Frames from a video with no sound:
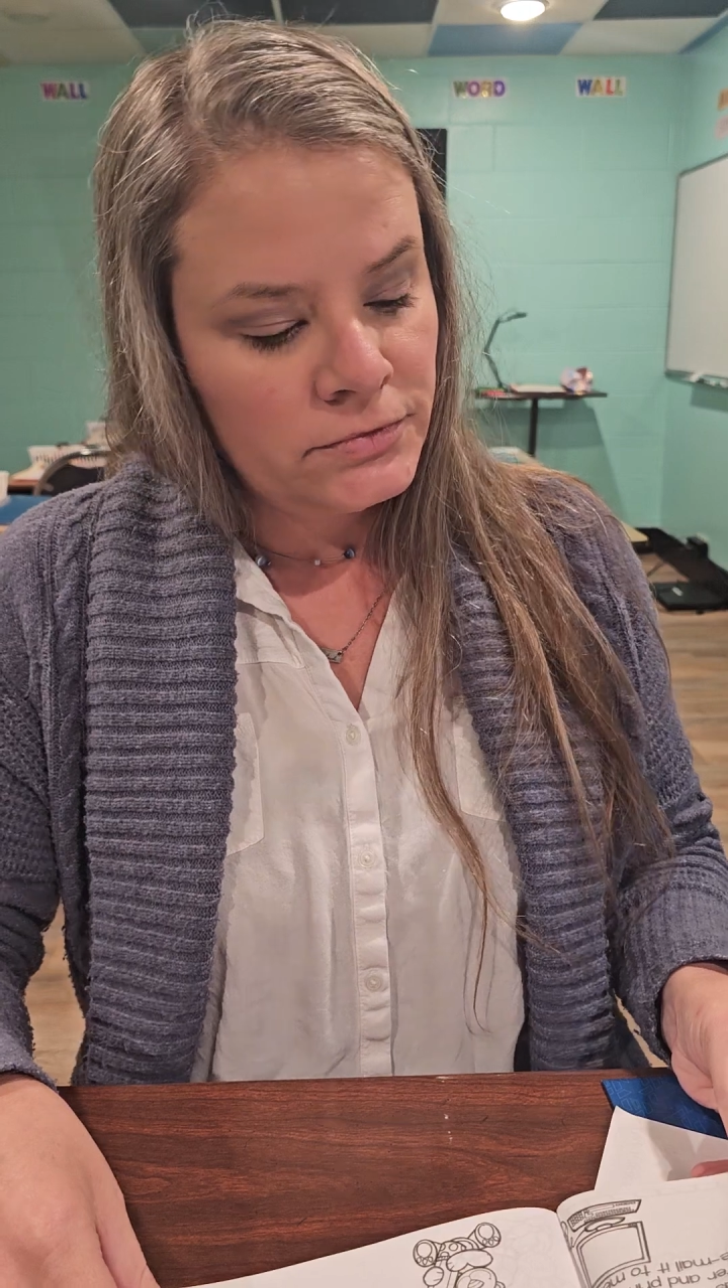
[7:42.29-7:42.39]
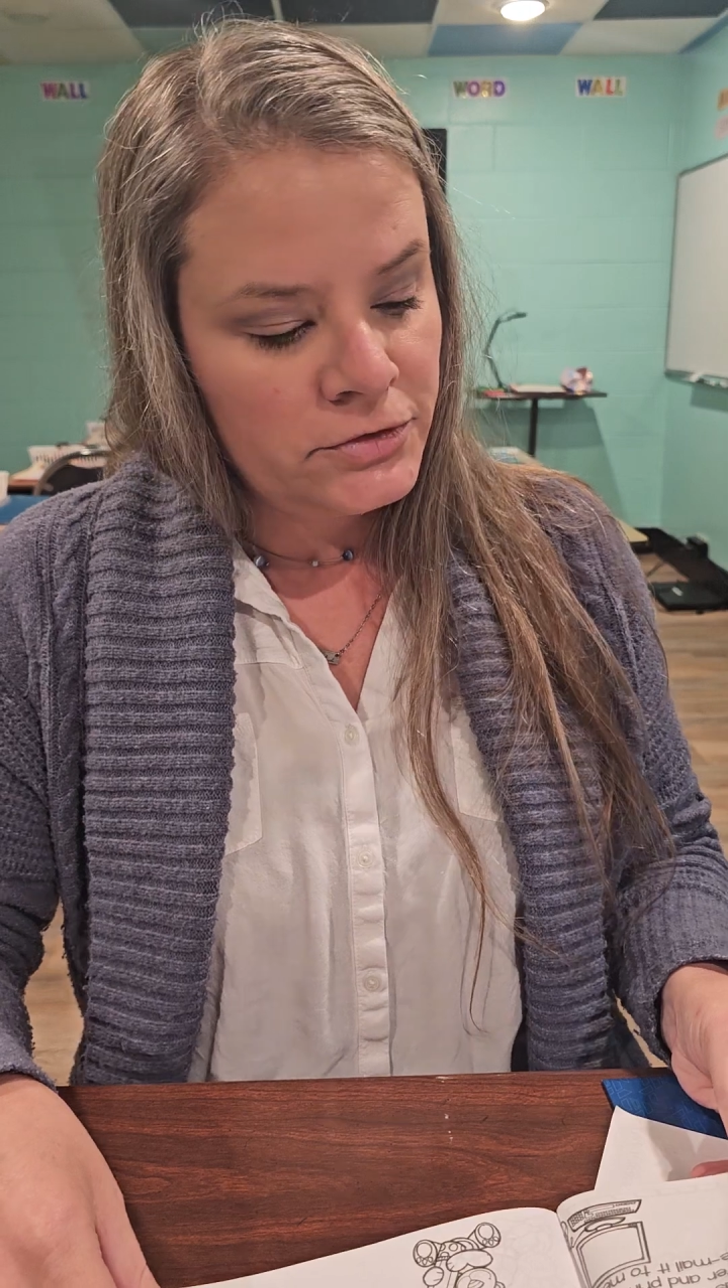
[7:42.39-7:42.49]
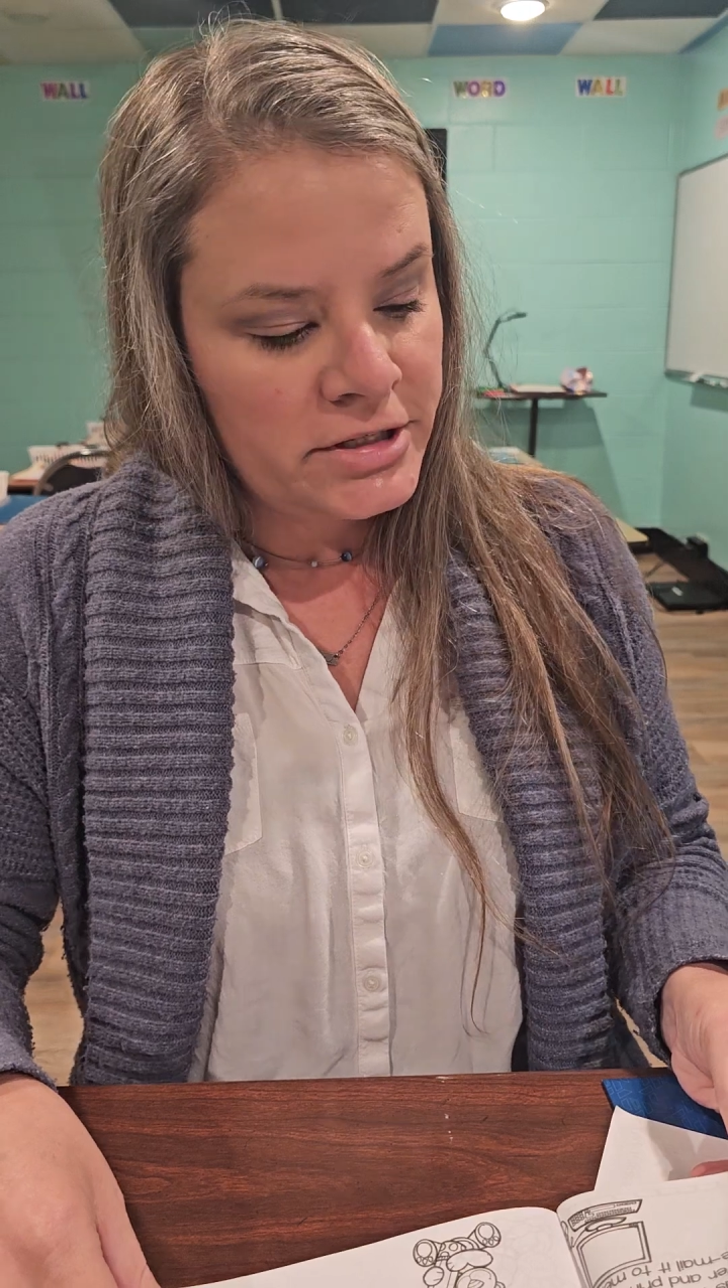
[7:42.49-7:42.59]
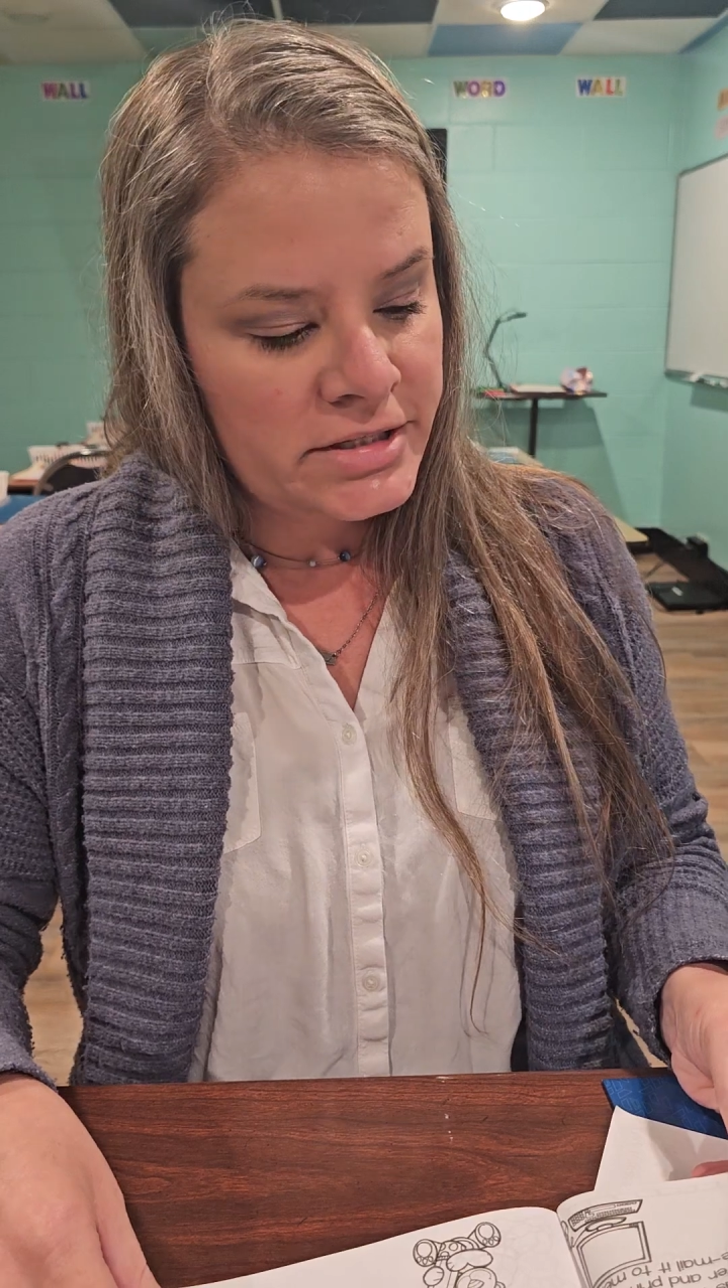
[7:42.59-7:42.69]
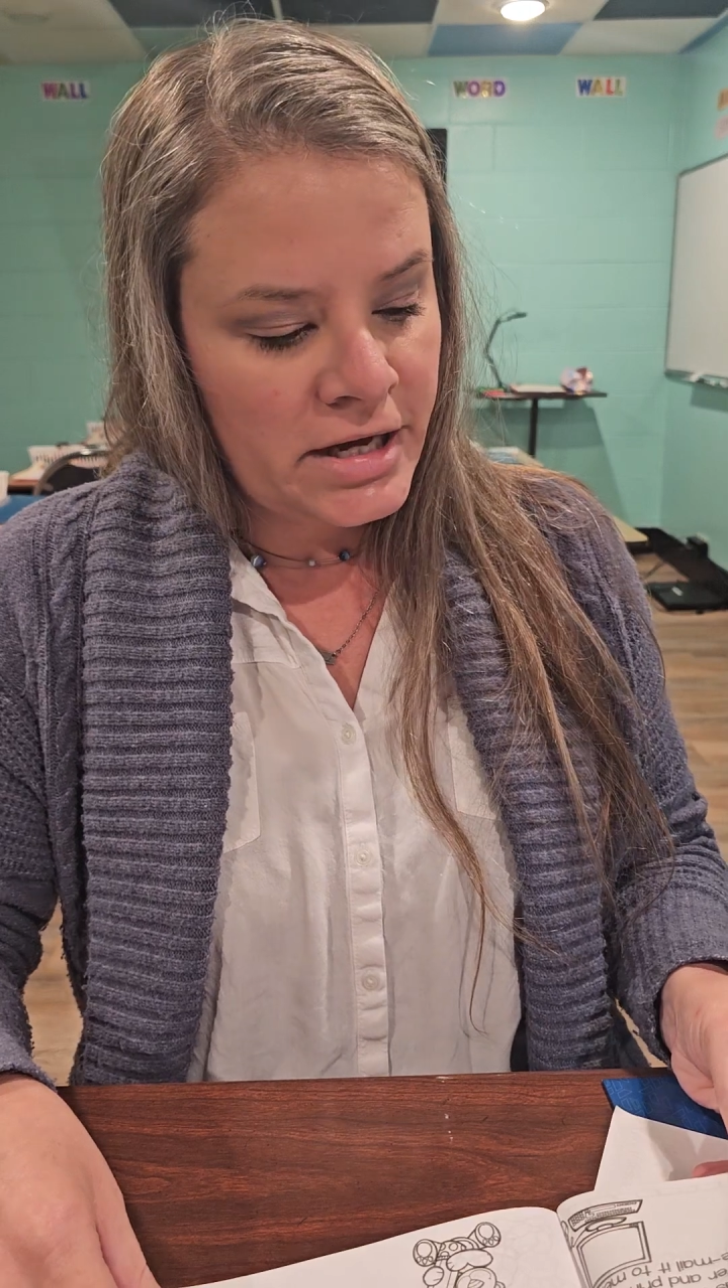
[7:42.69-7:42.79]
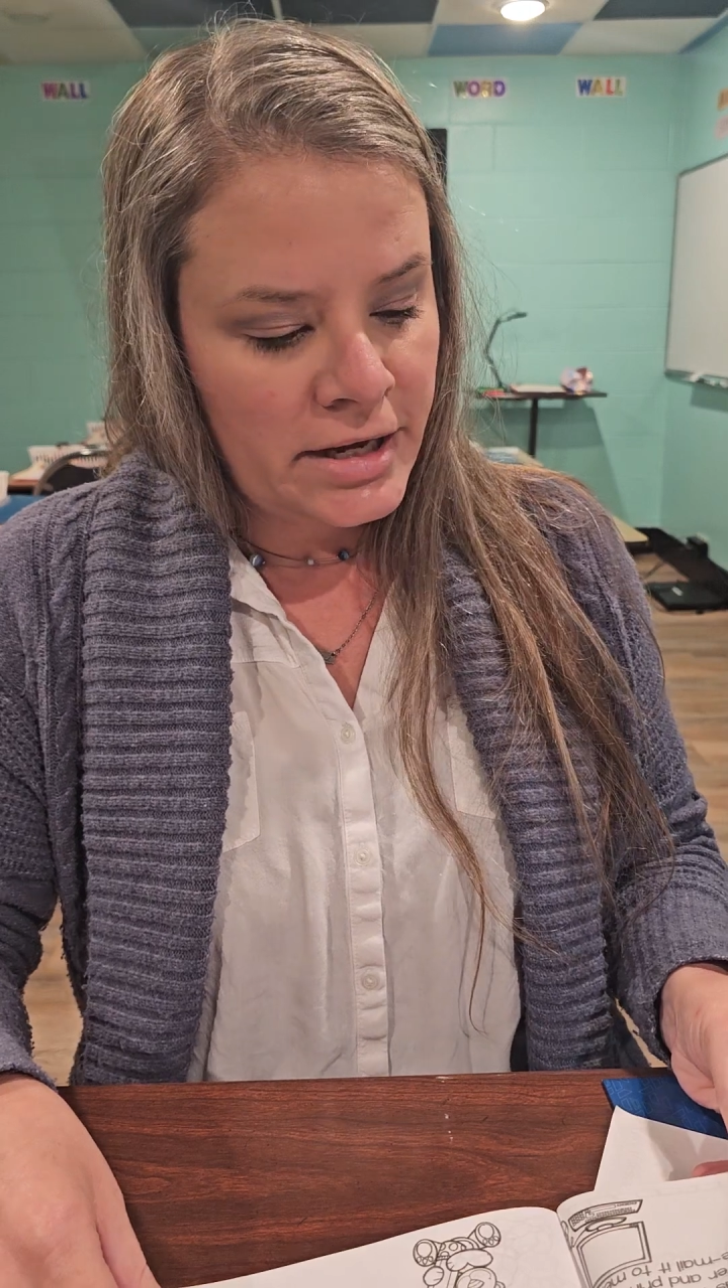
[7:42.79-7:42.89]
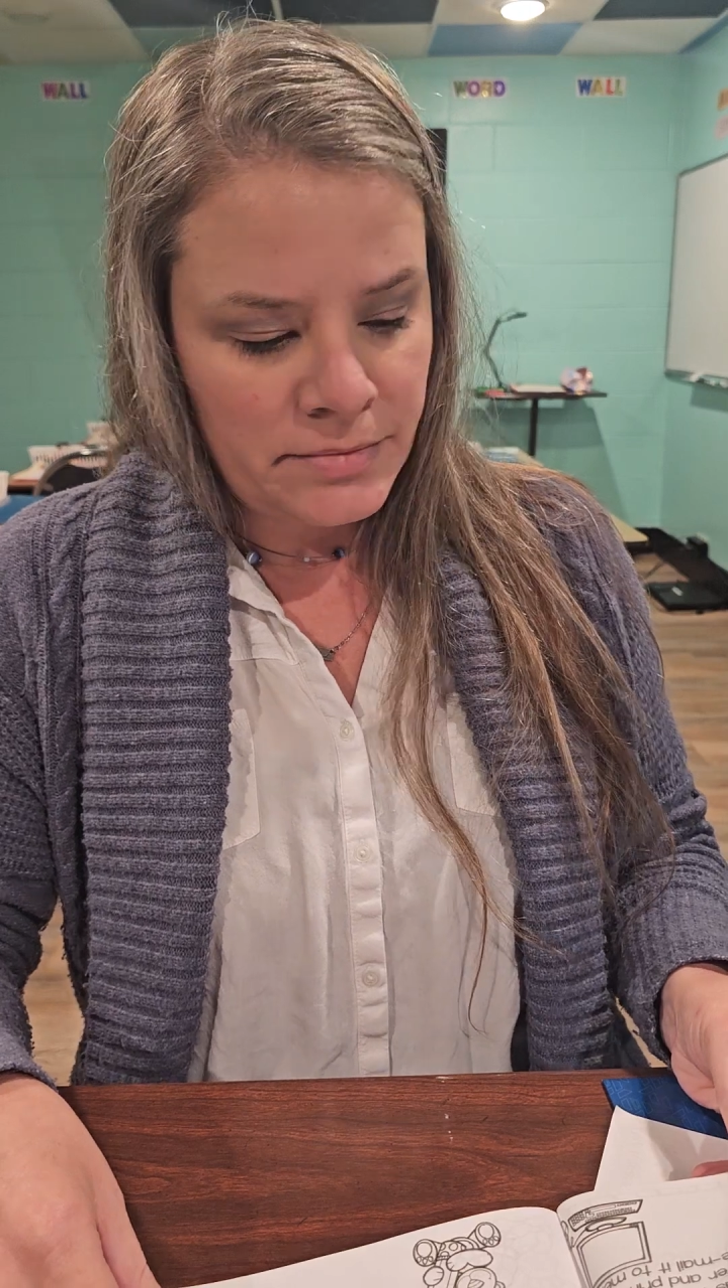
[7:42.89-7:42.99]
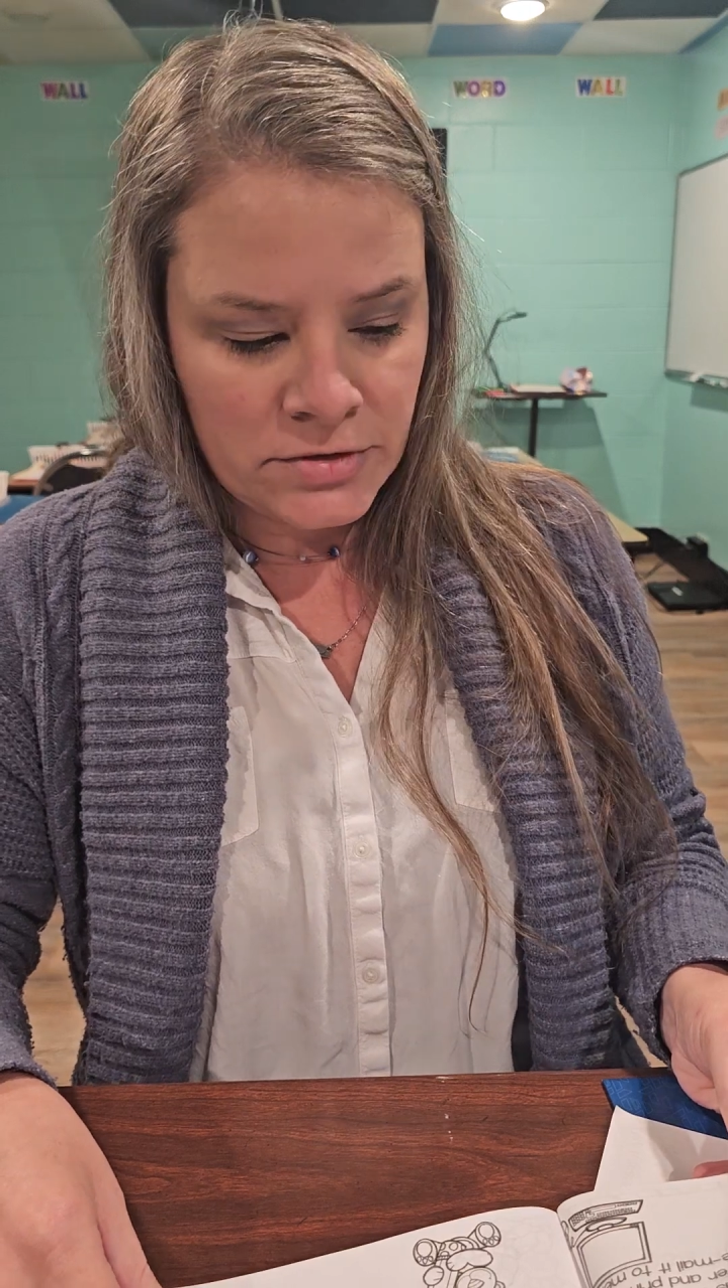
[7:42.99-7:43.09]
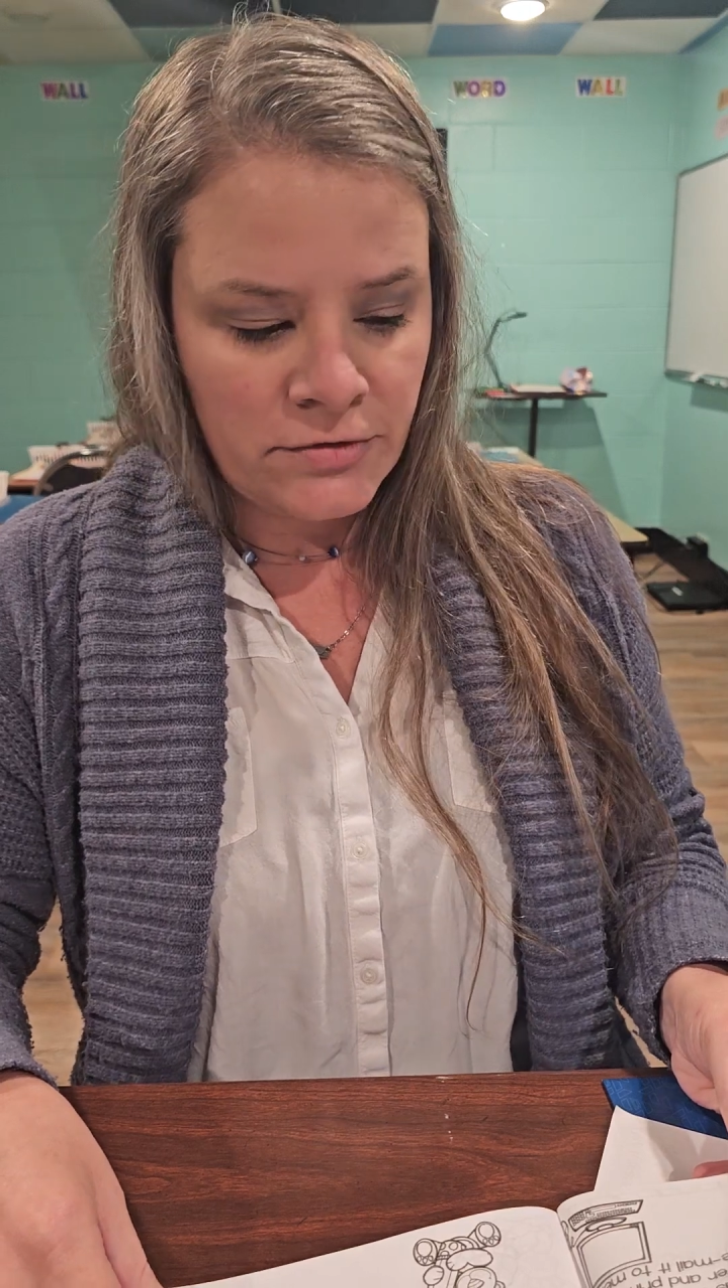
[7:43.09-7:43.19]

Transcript: 3 times.